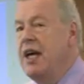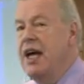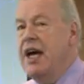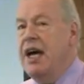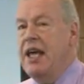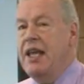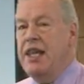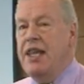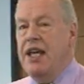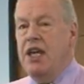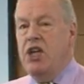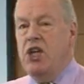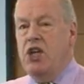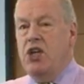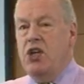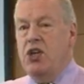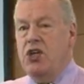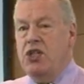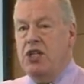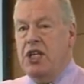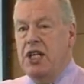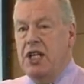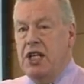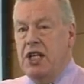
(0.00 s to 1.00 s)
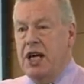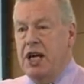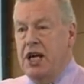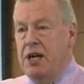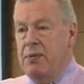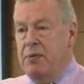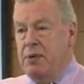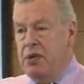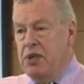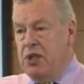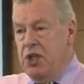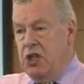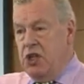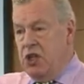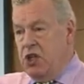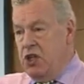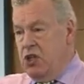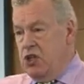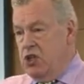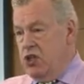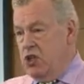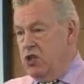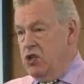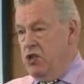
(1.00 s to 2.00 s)
and then using the eye
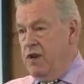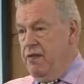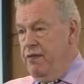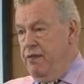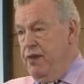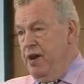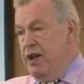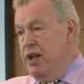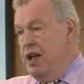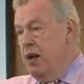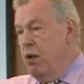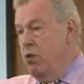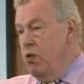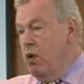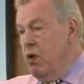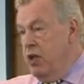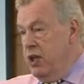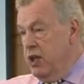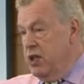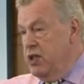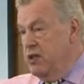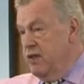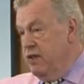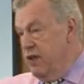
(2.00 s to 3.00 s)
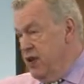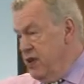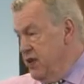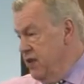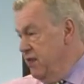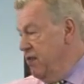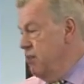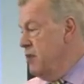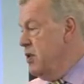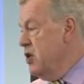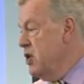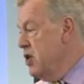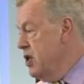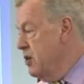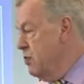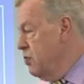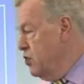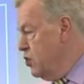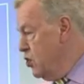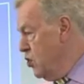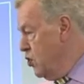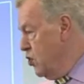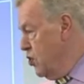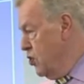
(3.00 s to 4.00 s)
positions to try and find out what the definitive meridian
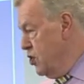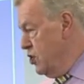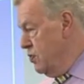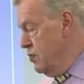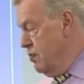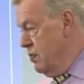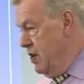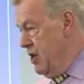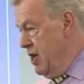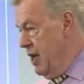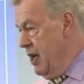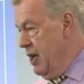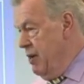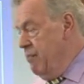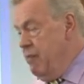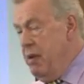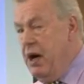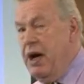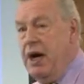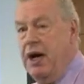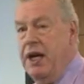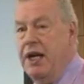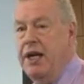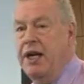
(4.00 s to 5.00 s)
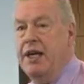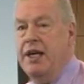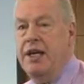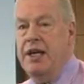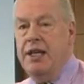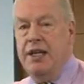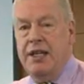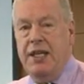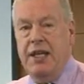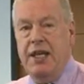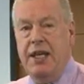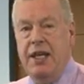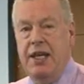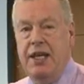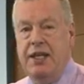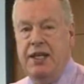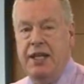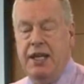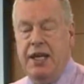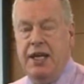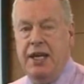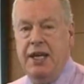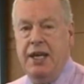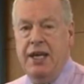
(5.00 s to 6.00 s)
was caused by,
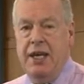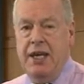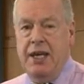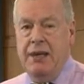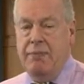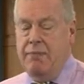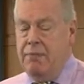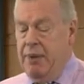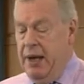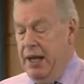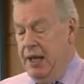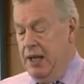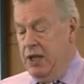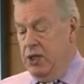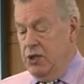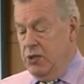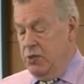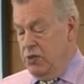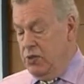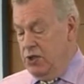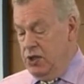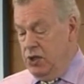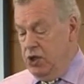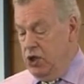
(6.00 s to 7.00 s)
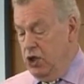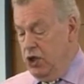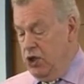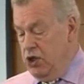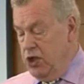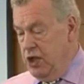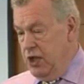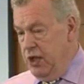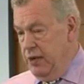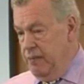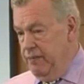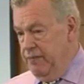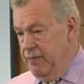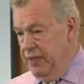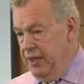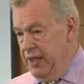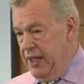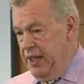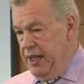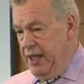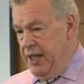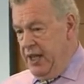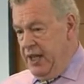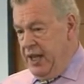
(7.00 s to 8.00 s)
the imbalance was due to.
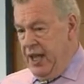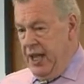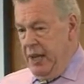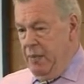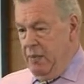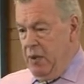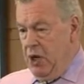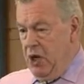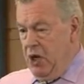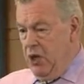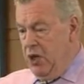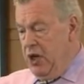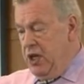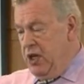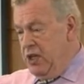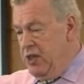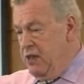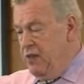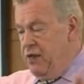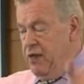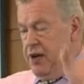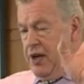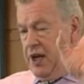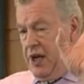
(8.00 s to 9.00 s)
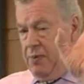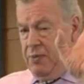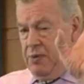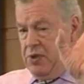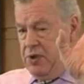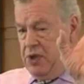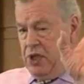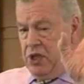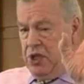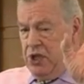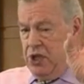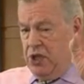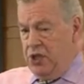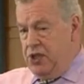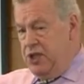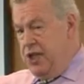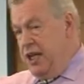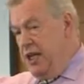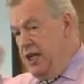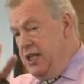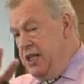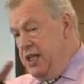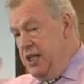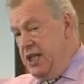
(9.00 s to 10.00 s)
And we look at different eye positions,
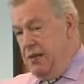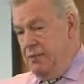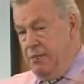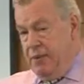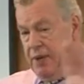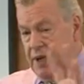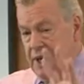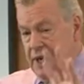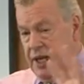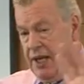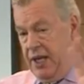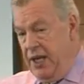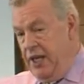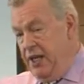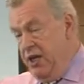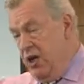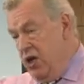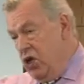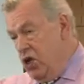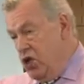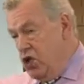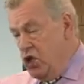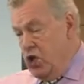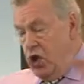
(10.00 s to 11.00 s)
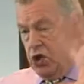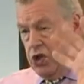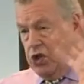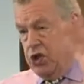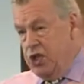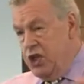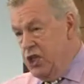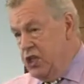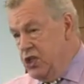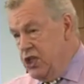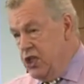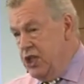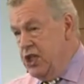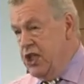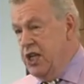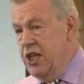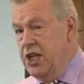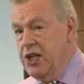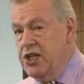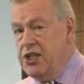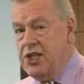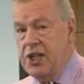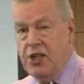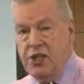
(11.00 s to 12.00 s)
ATP, toxicity,
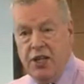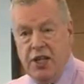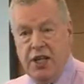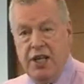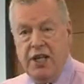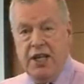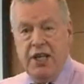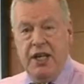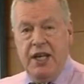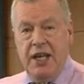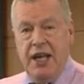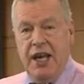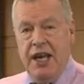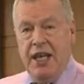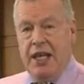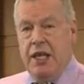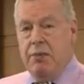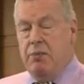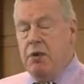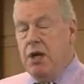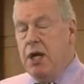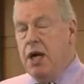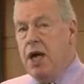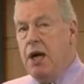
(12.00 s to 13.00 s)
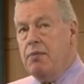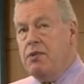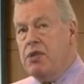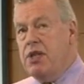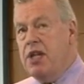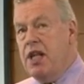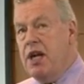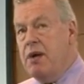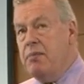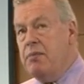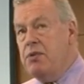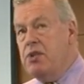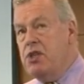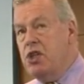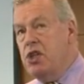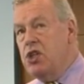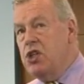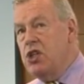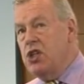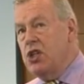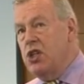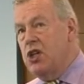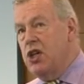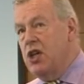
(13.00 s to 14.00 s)
etc. And then we come to that
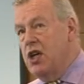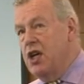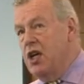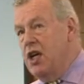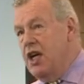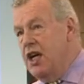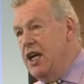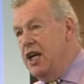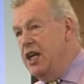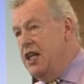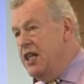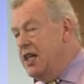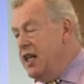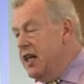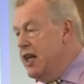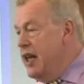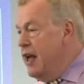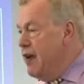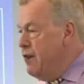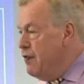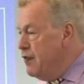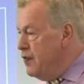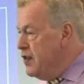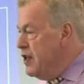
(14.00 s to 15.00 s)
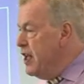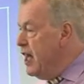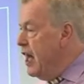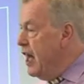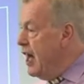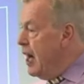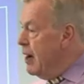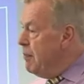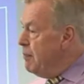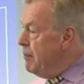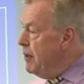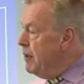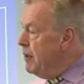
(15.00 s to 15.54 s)
position in the left and up.